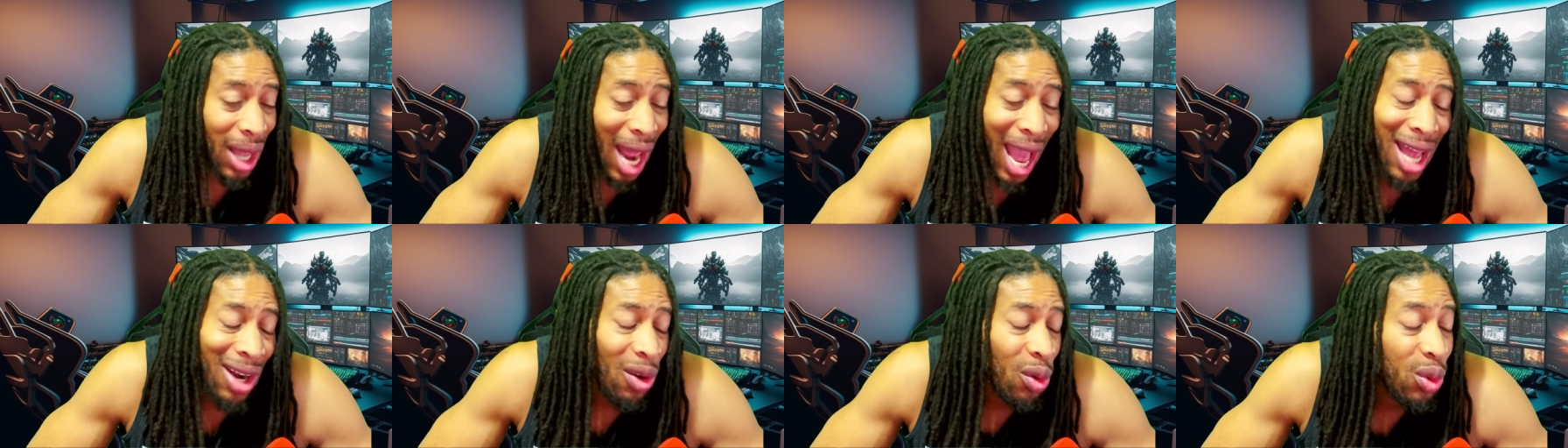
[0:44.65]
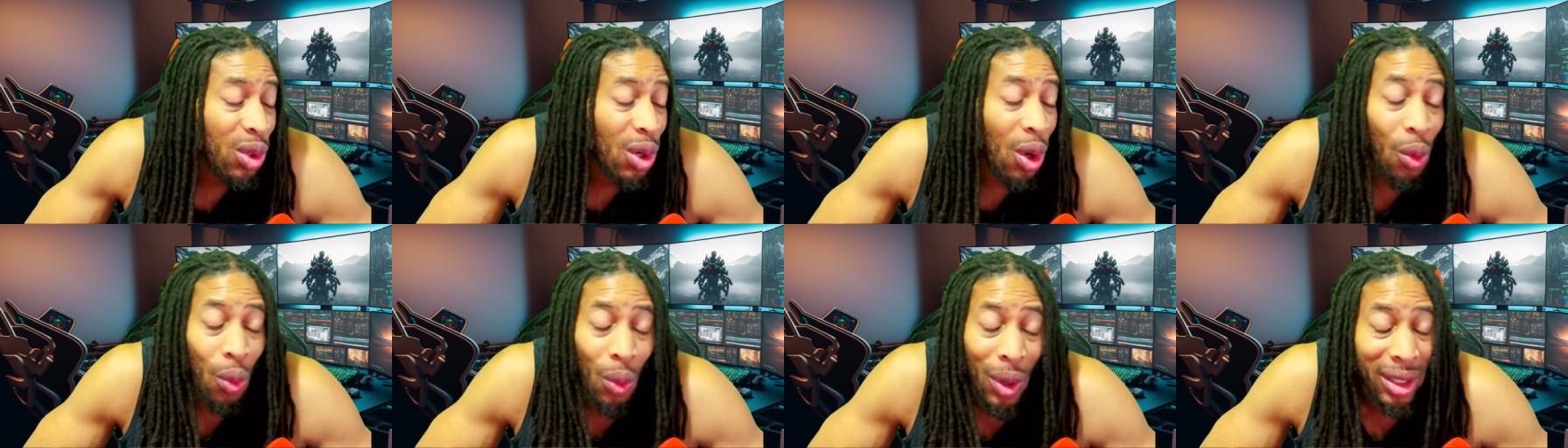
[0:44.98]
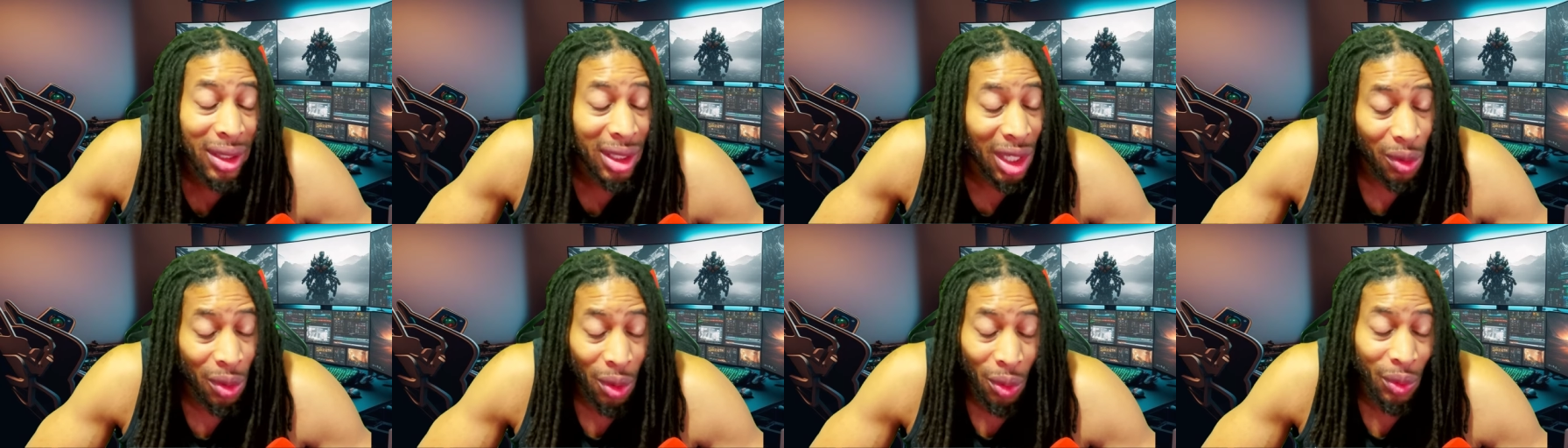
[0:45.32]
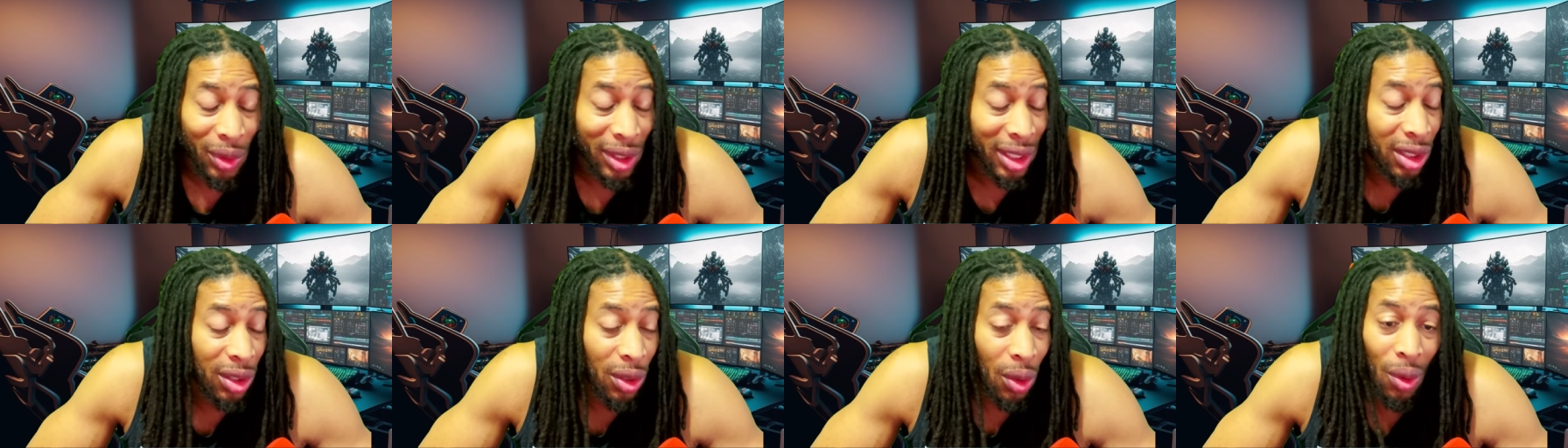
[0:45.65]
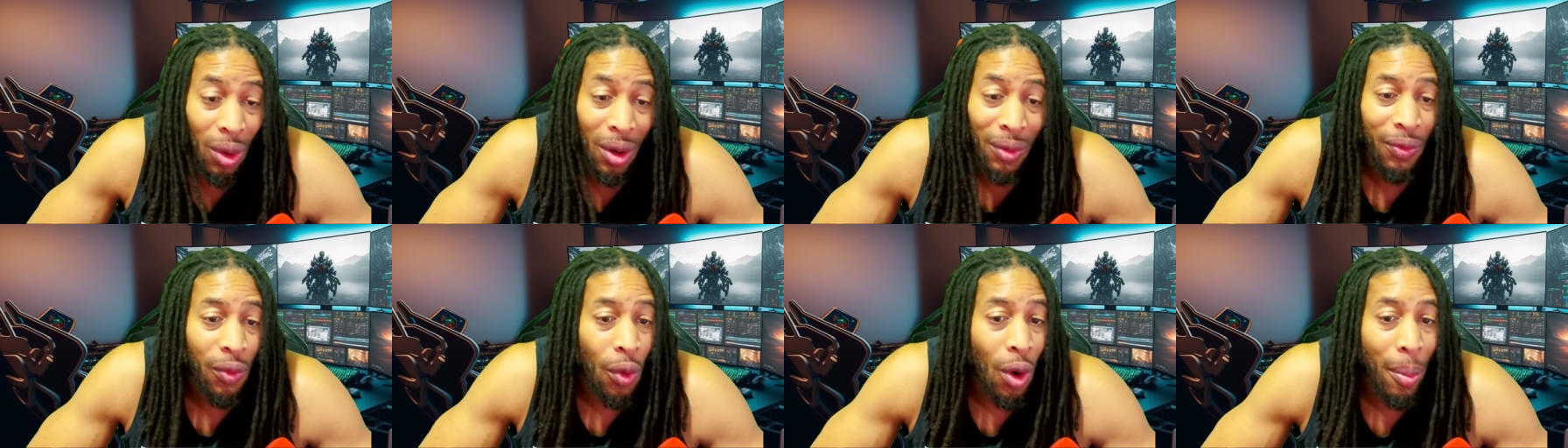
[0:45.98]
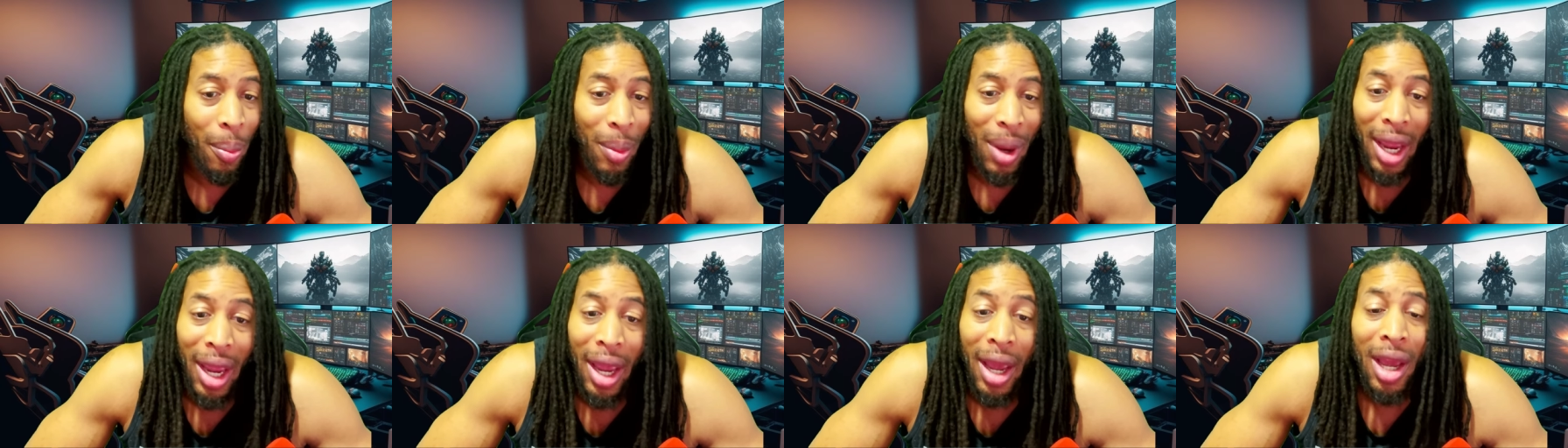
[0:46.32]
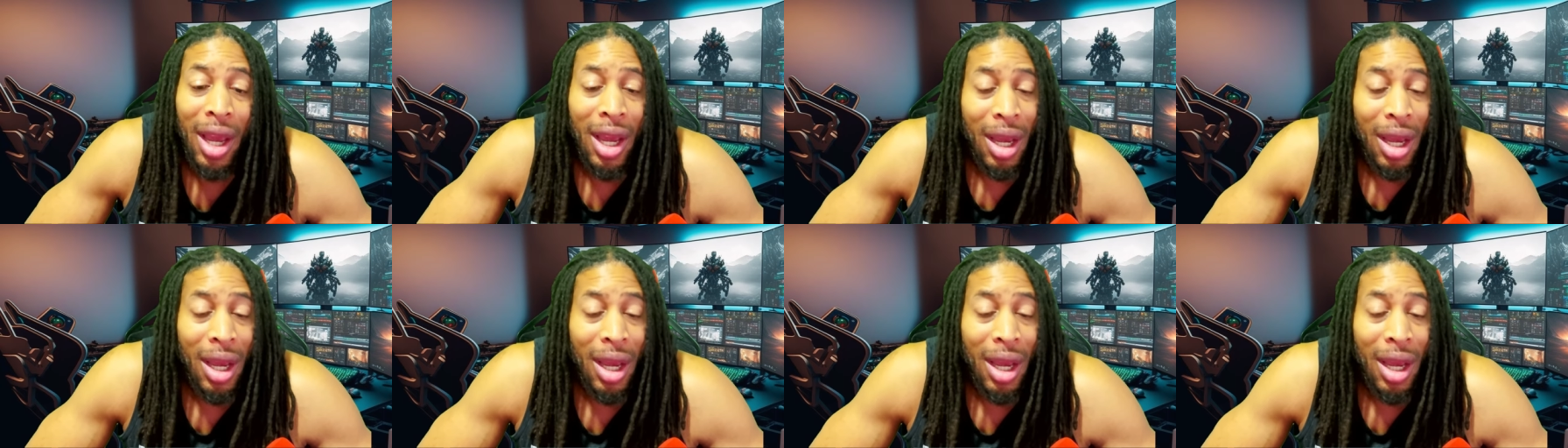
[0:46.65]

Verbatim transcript: I don't know what they were really going for, man.